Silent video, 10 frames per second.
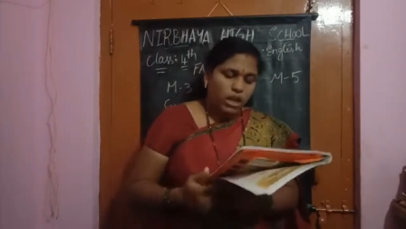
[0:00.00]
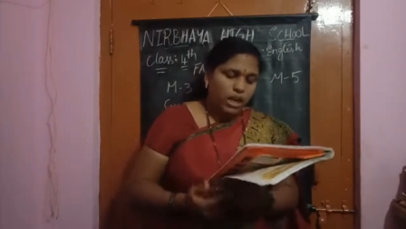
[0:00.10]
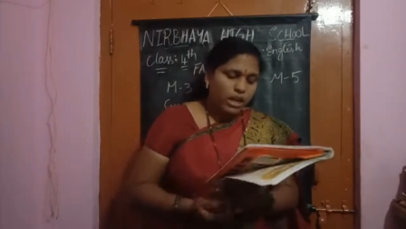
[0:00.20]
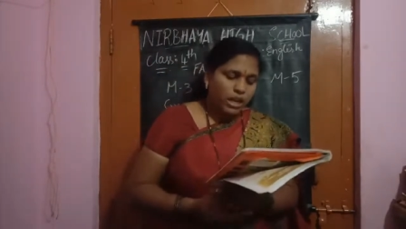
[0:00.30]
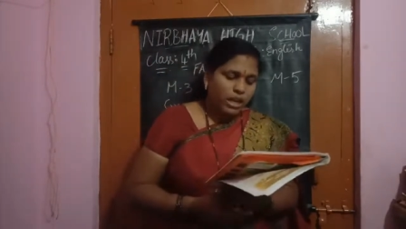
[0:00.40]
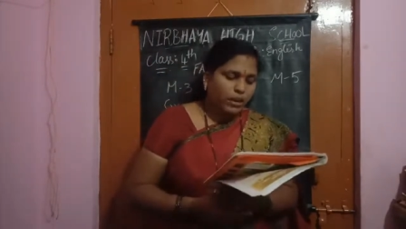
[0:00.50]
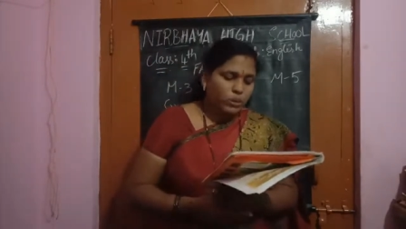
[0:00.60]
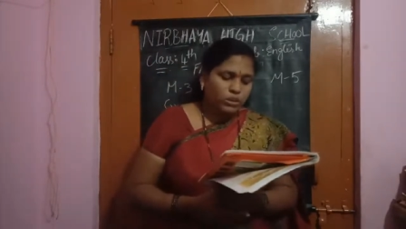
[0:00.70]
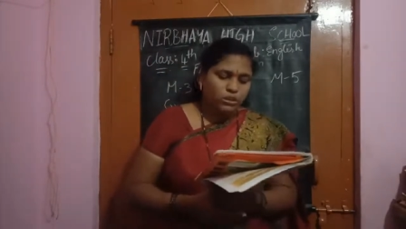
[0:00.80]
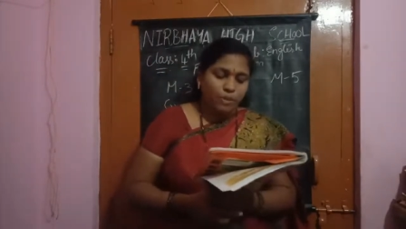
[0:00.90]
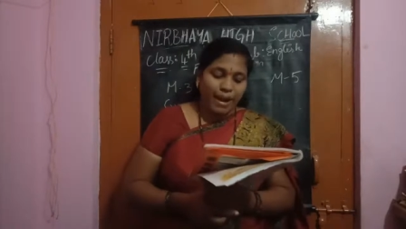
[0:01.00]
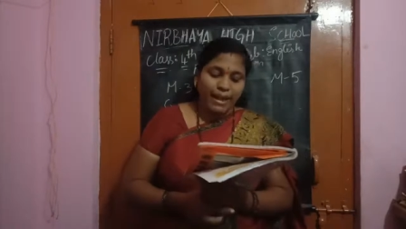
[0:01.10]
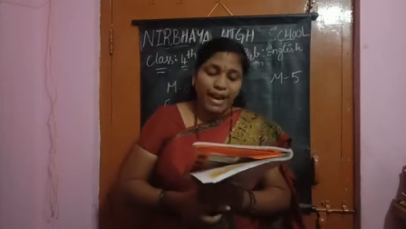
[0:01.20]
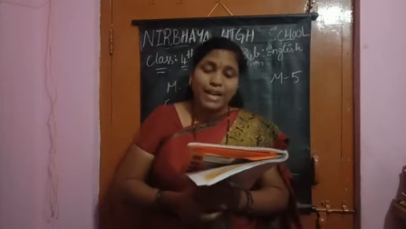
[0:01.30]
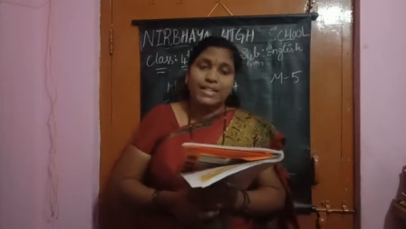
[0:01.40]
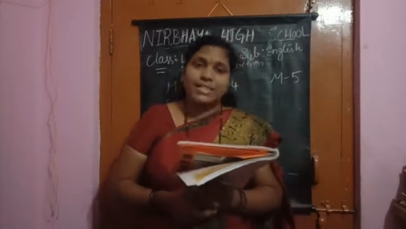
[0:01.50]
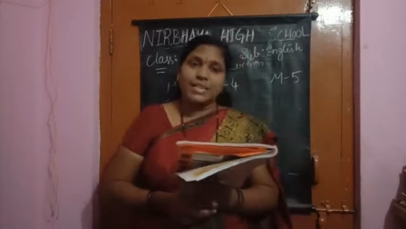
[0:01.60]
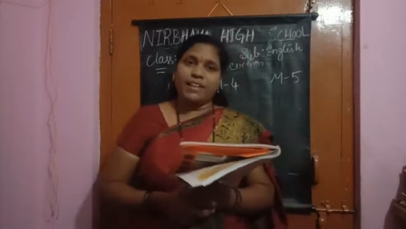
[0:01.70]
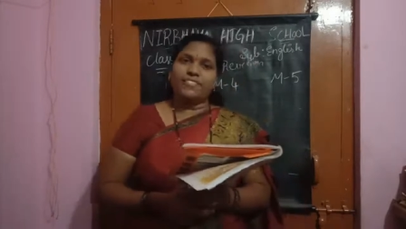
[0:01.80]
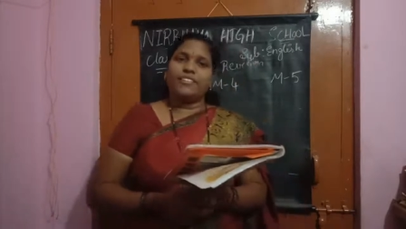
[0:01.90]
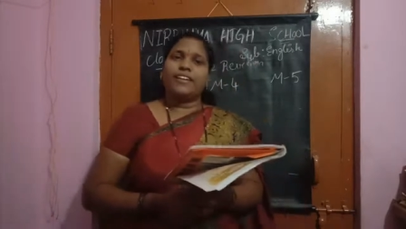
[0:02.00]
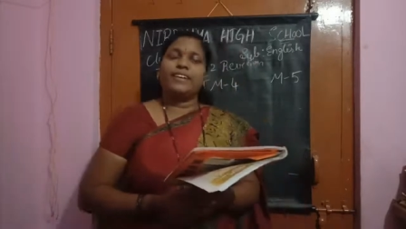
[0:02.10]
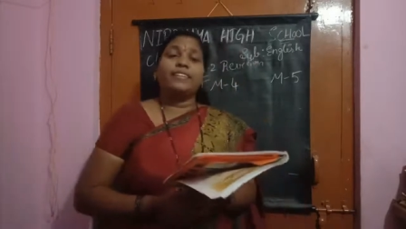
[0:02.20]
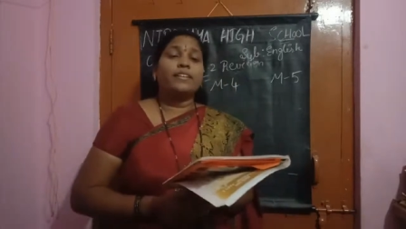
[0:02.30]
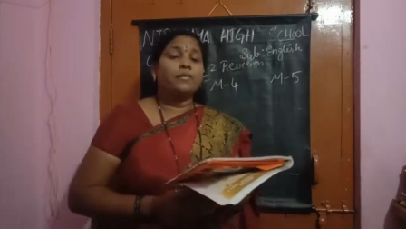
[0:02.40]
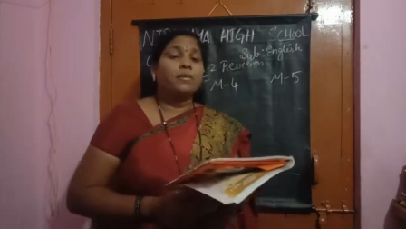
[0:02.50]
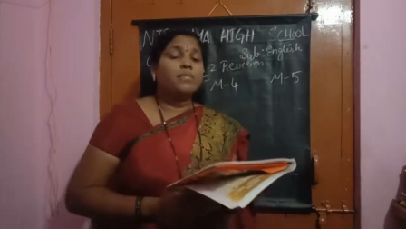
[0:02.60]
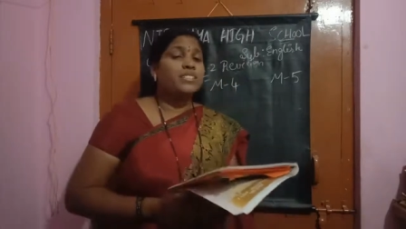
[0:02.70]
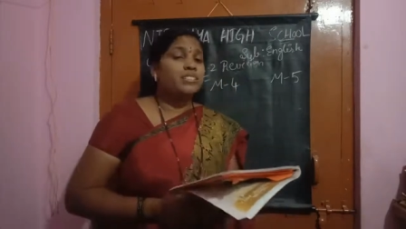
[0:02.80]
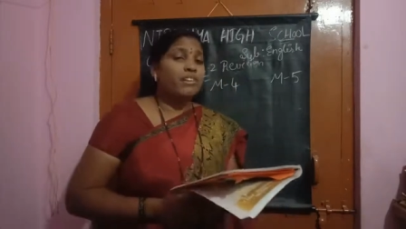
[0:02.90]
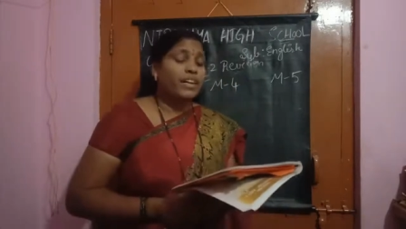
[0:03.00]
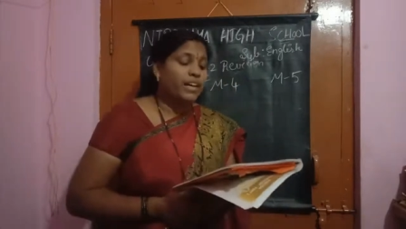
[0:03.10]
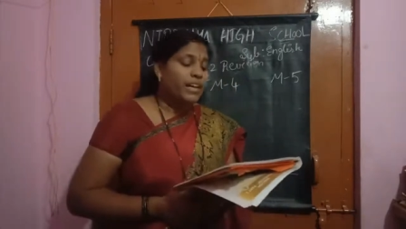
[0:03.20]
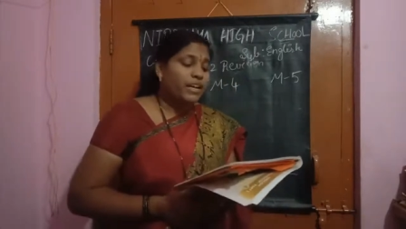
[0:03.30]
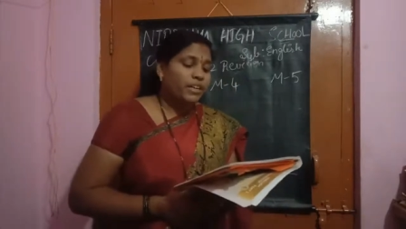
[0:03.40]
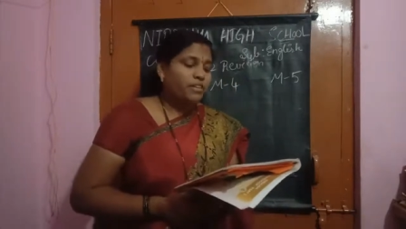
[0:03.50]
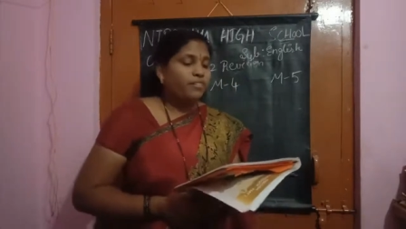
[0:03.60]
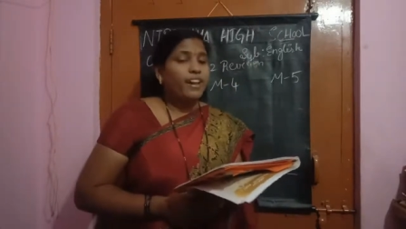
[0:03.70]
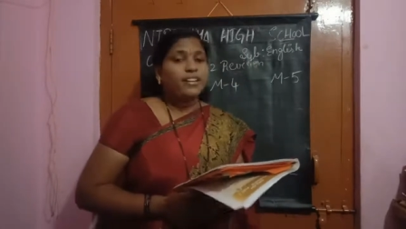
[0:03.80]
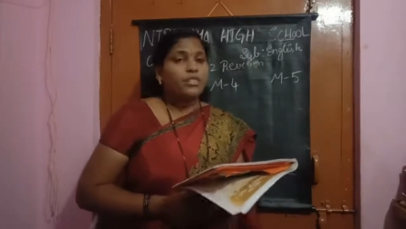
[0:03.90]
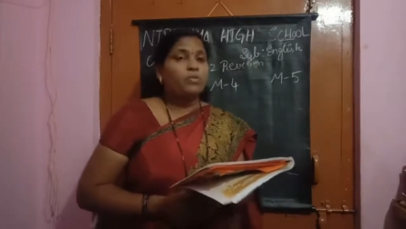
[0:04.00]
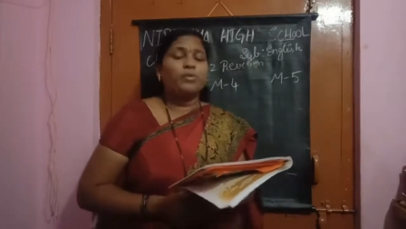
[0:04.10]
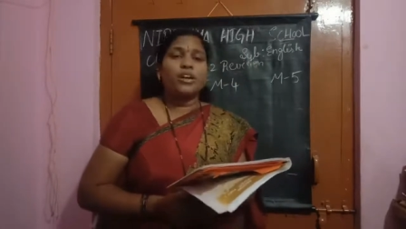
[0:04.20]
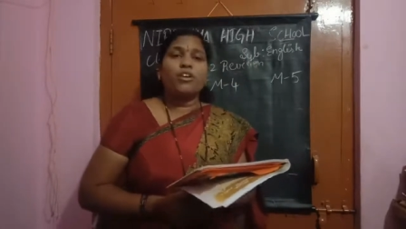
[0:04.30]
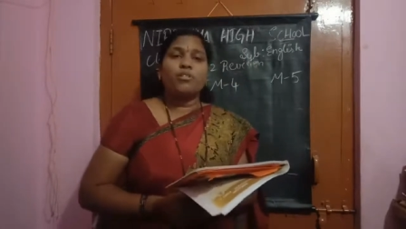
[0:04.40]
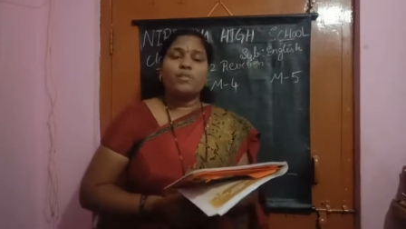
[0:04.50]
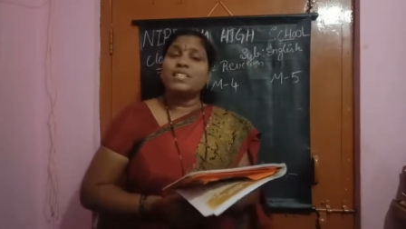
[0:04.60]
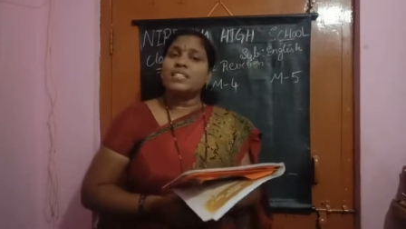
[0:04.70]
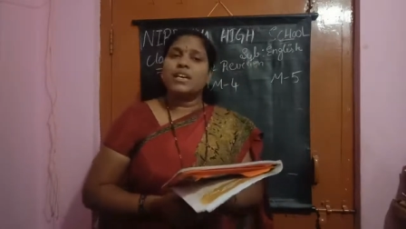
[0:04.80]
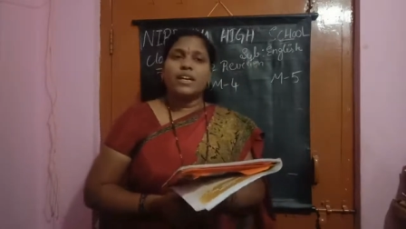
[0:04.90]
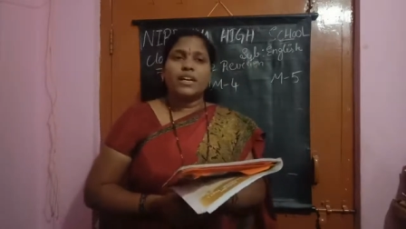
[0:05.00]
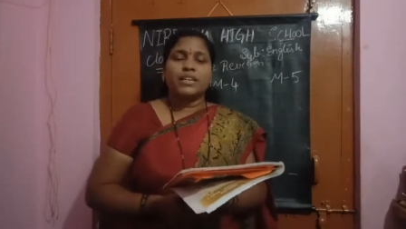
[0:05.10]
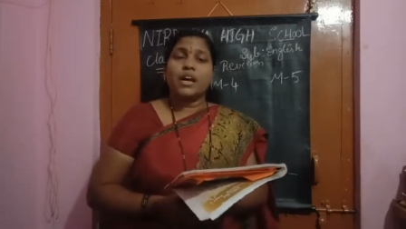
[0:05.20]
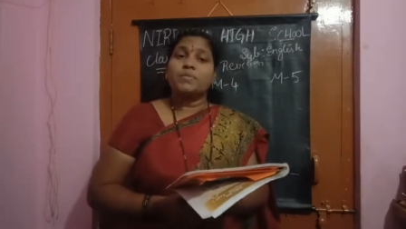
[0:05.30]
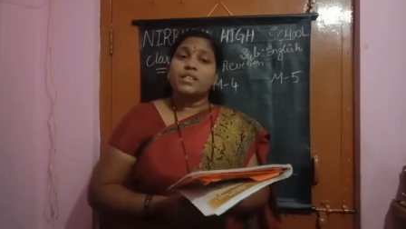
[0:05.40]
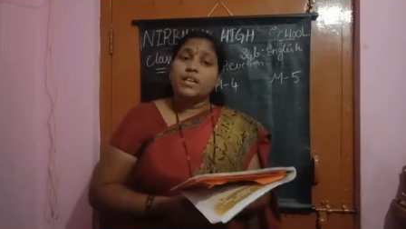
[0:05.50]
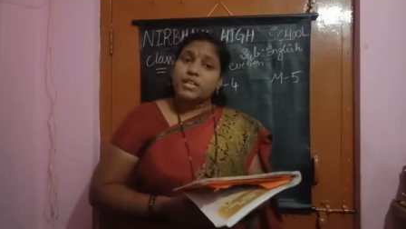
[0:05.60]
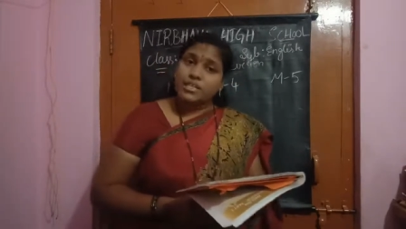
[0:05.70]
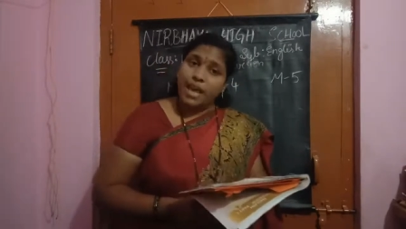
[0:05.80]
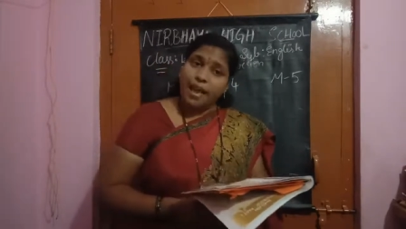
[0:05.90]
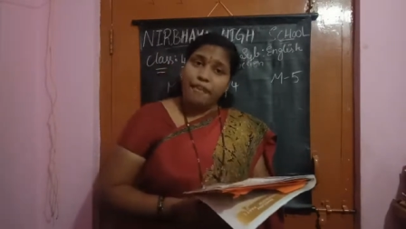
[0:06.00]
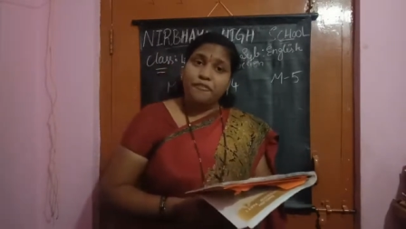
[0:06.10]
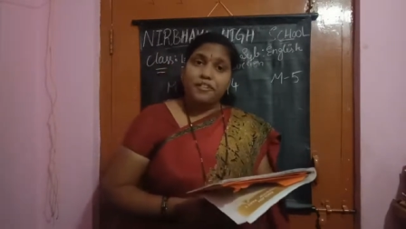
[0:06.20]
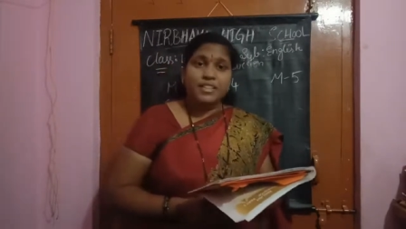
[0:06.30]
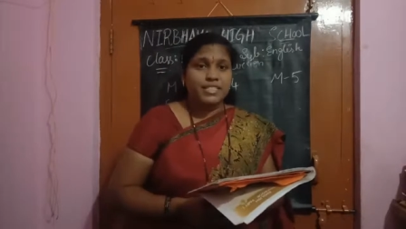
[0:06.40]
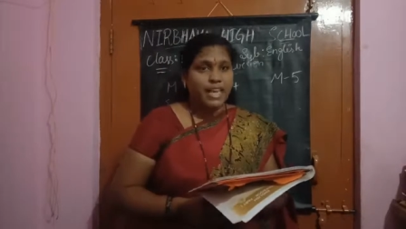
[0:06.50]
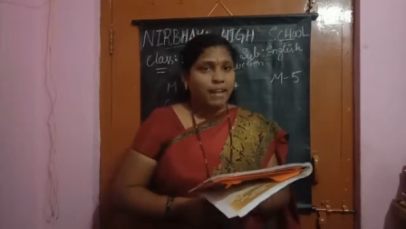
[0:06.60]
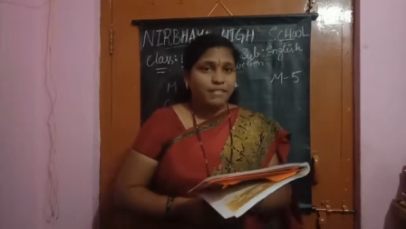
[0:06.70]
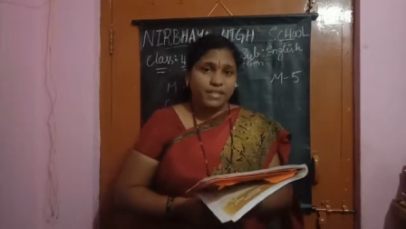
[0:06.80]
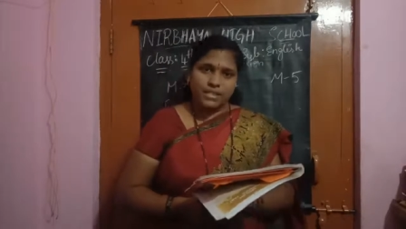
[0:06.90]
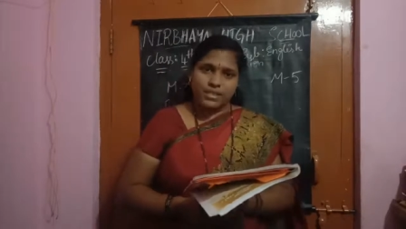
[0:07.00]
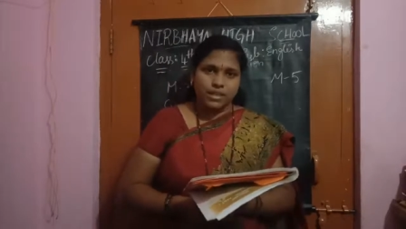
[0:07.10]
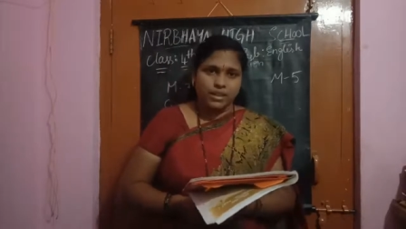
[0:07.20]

Lily cooked by herself. Here, remember children, reflexive pronoun means it comes self, selves.